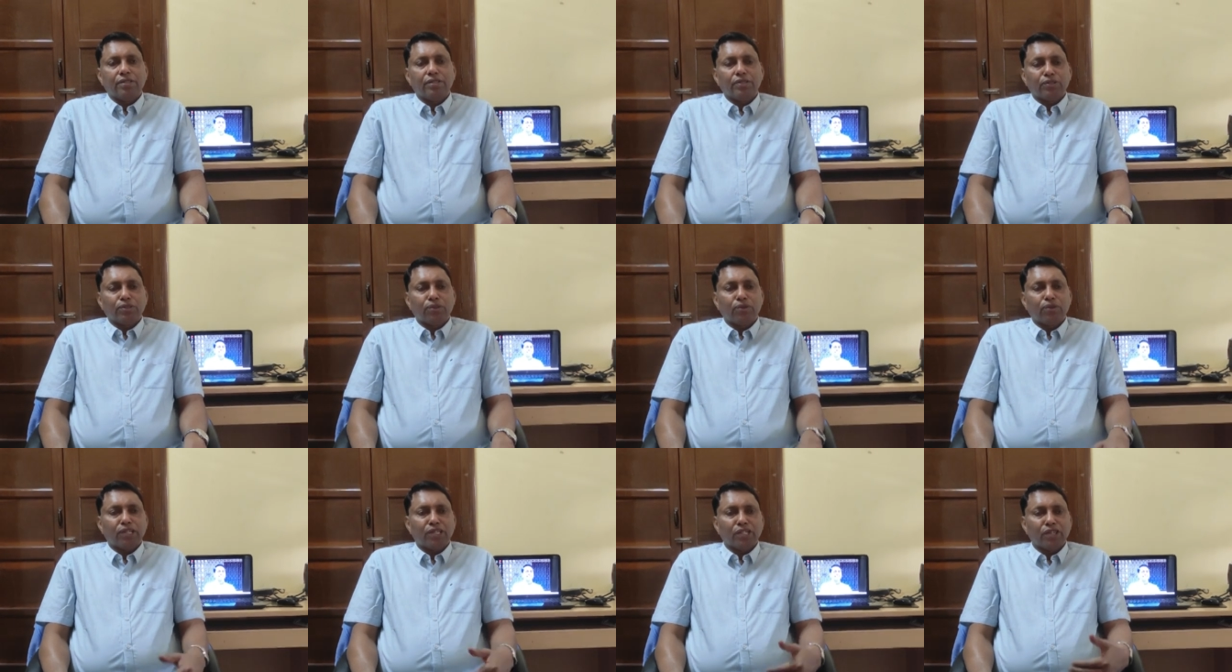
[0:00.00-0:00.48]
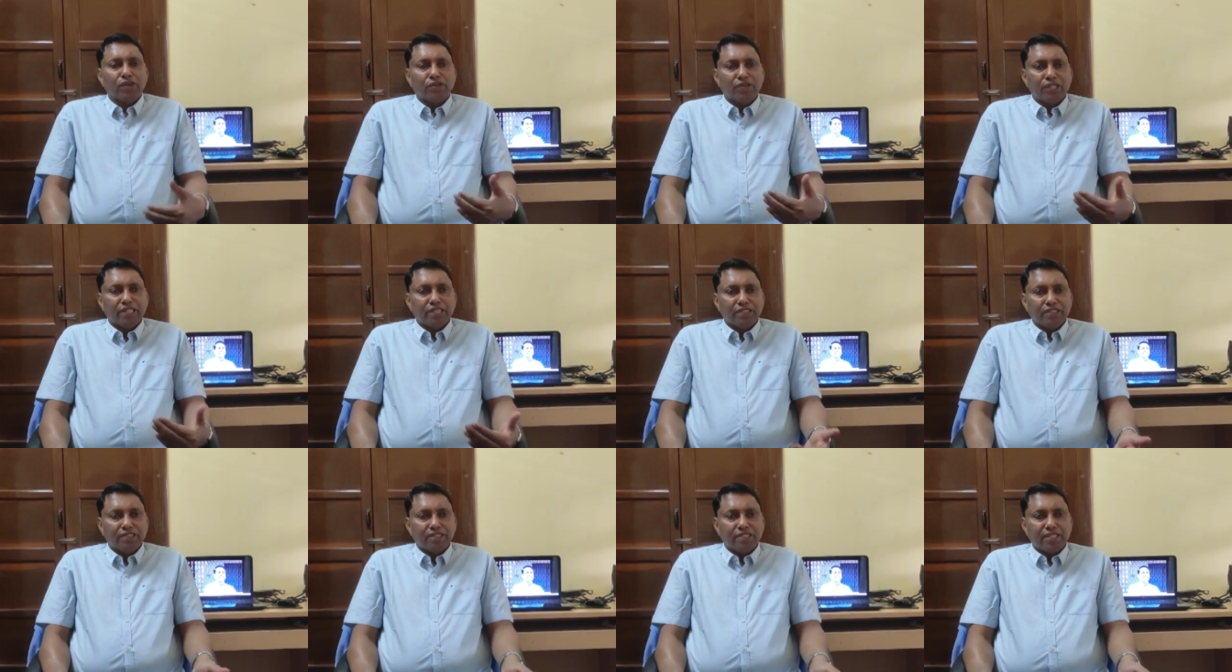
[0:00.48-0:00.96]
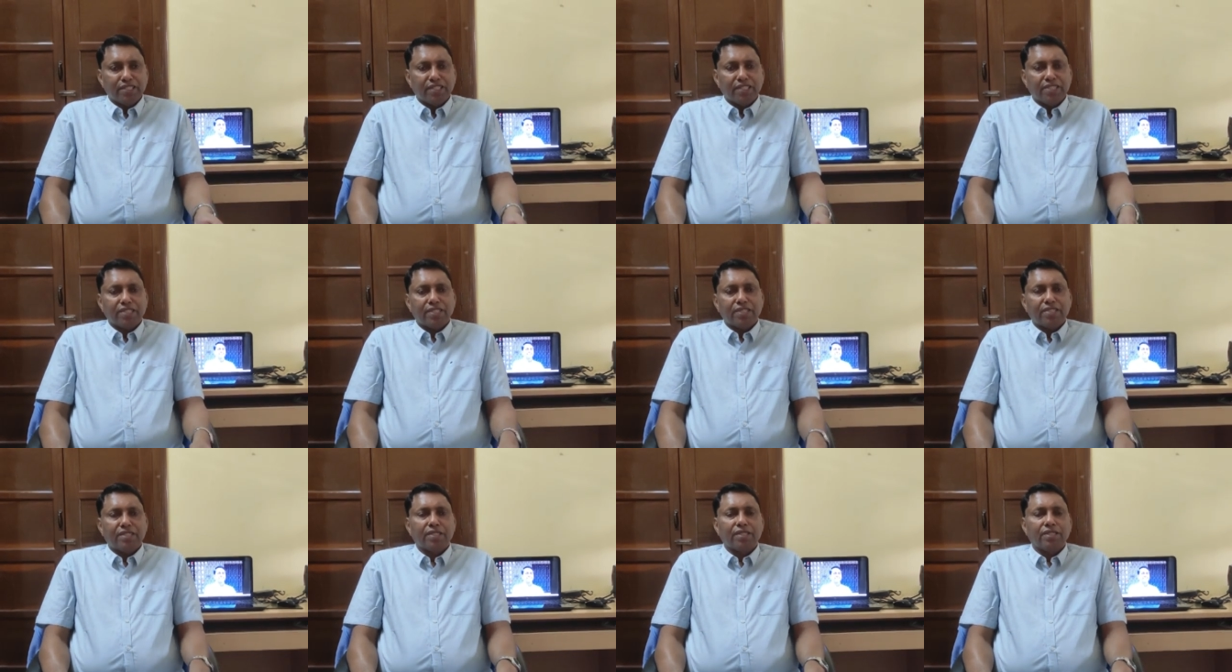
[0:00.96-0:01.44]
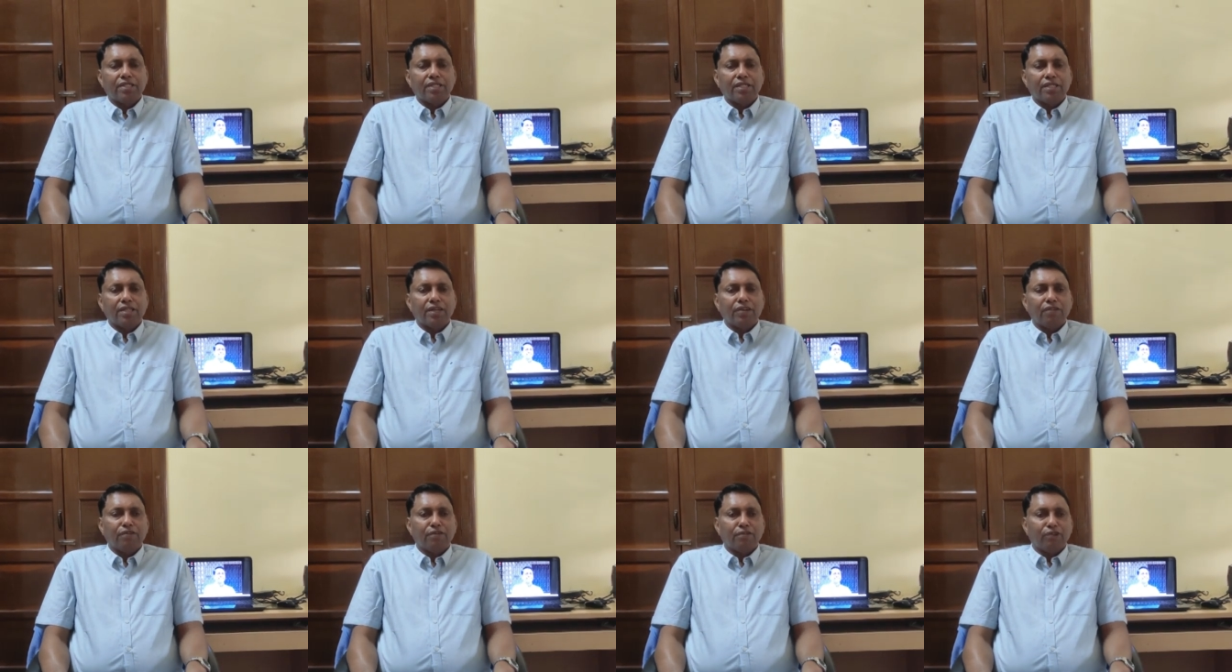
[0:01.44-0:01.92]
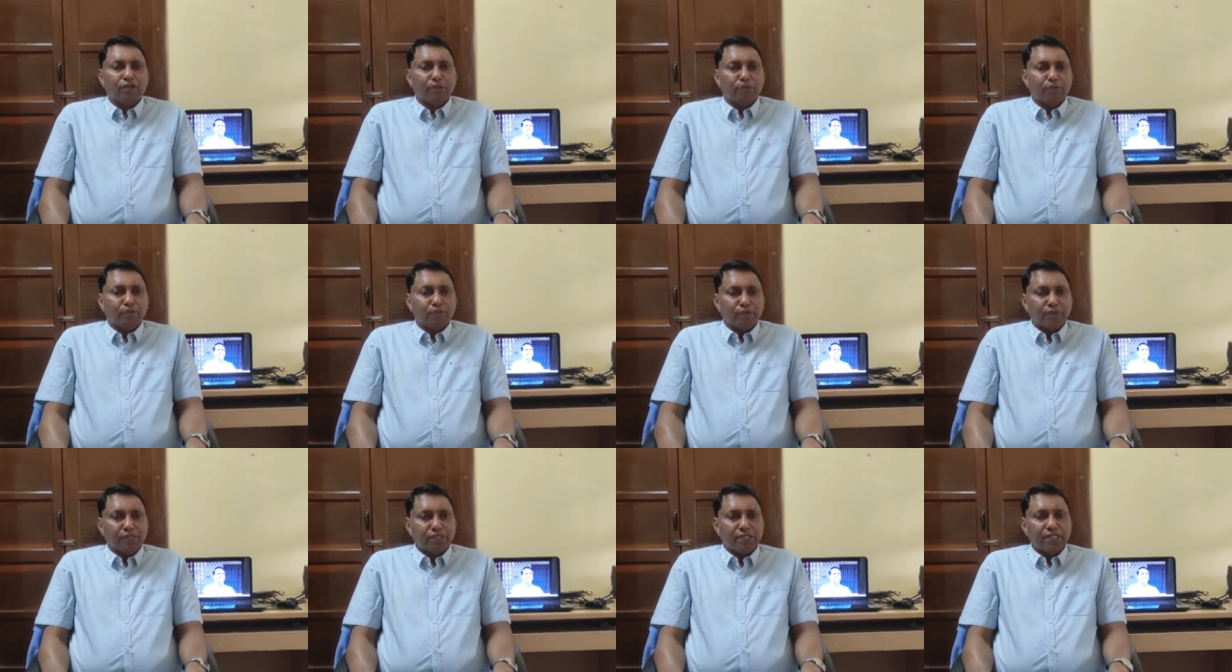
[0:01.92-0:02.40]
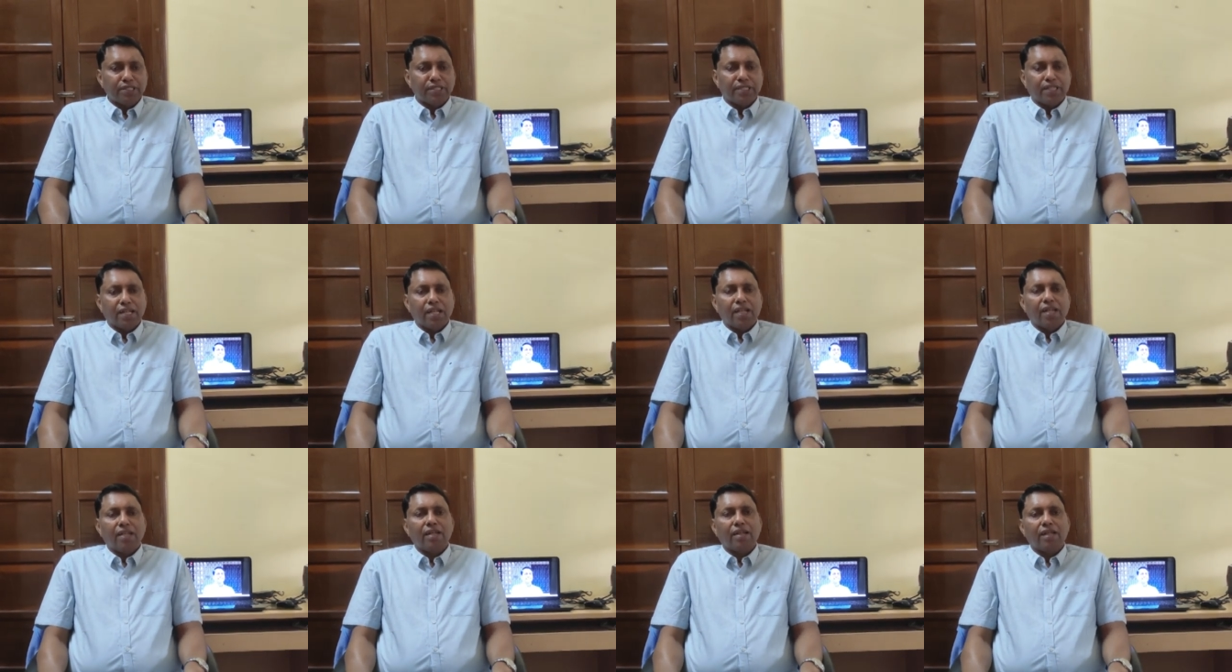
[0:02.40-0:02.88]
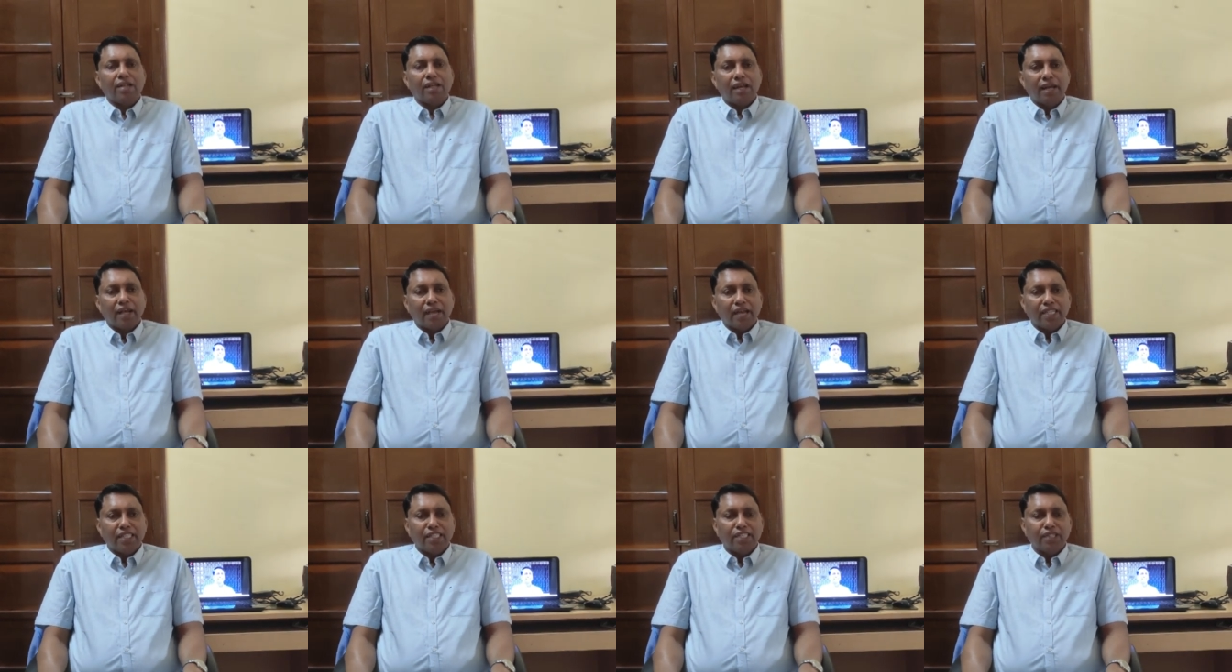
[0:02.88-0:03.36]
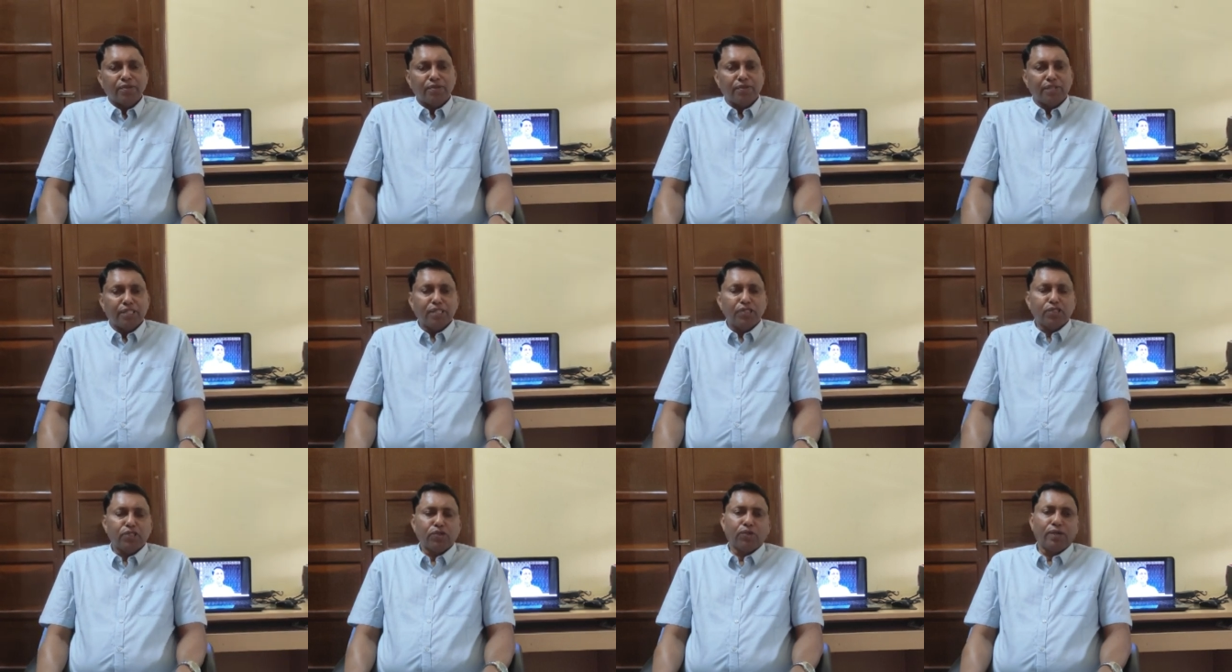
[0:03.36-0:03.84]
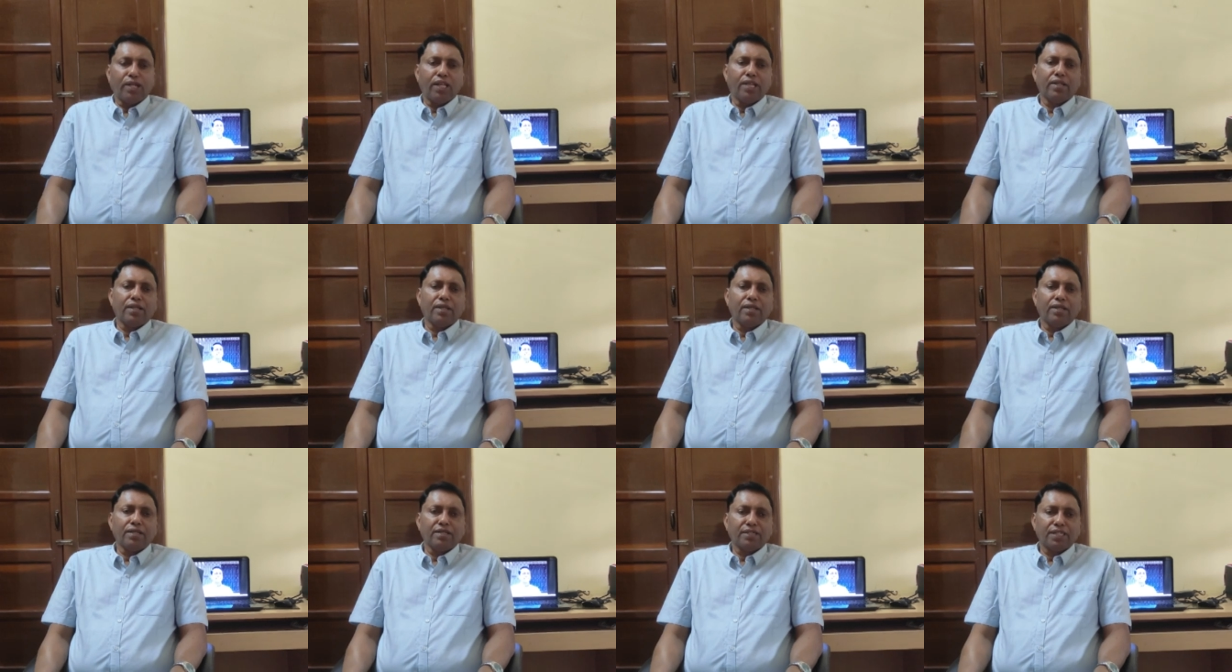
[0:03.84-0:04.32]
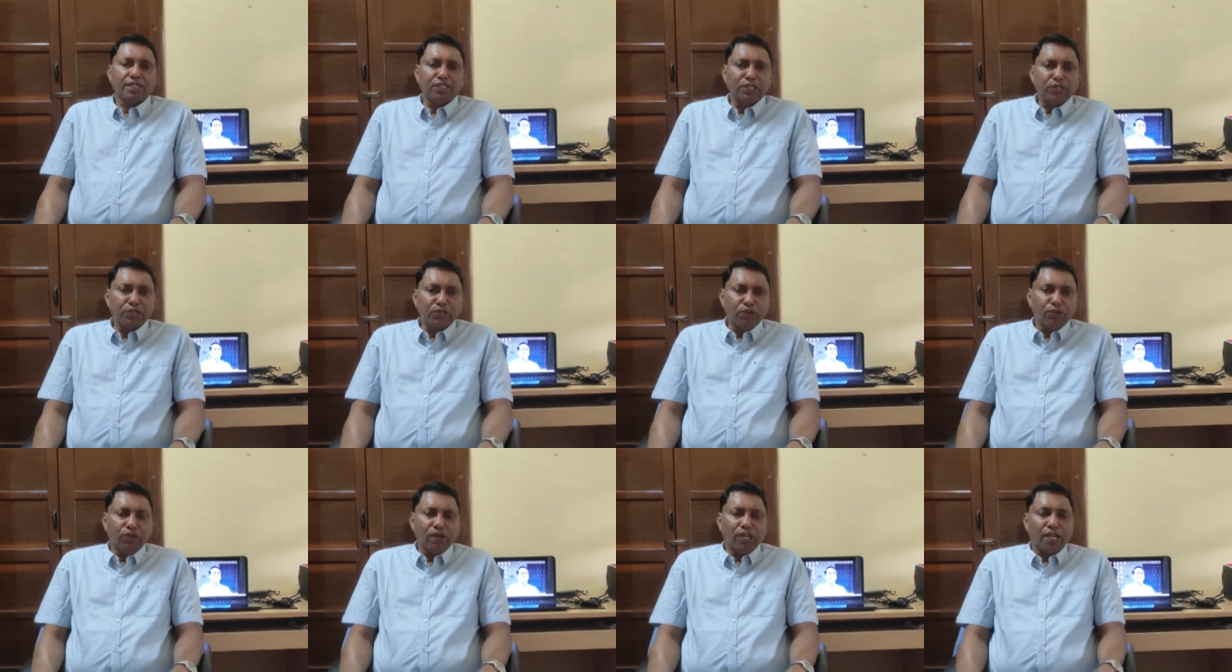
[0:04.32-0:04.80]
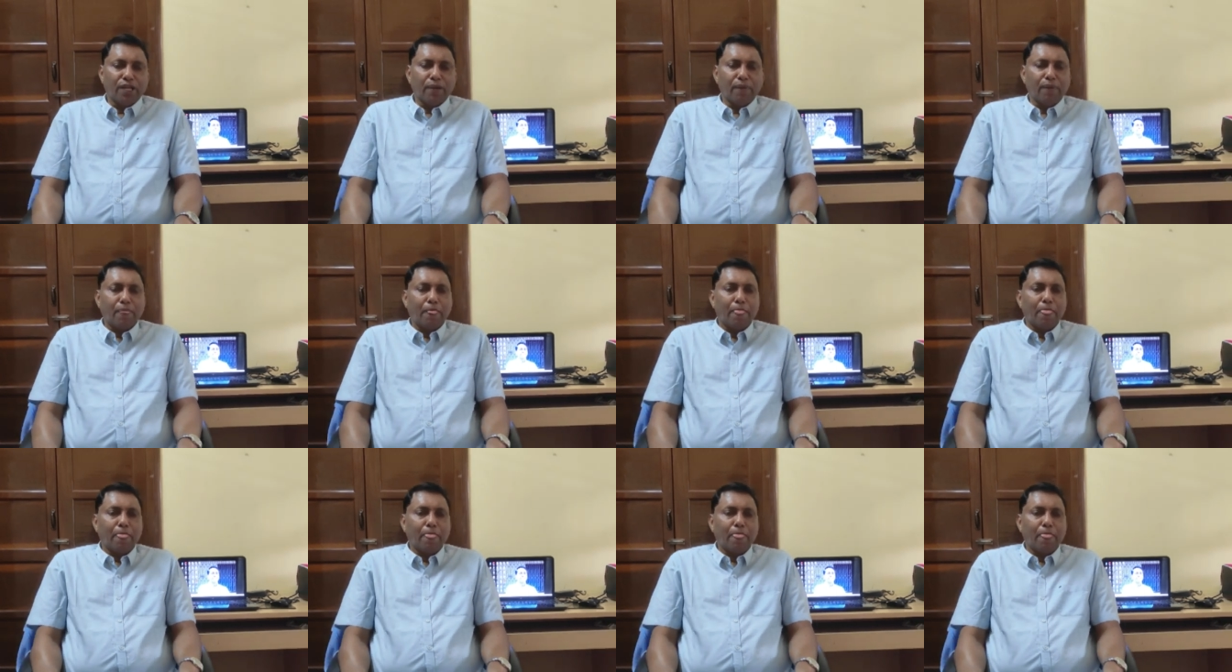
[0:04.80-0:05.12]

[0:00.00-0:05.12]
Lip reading: showing your interest for personal and spiritual renewal.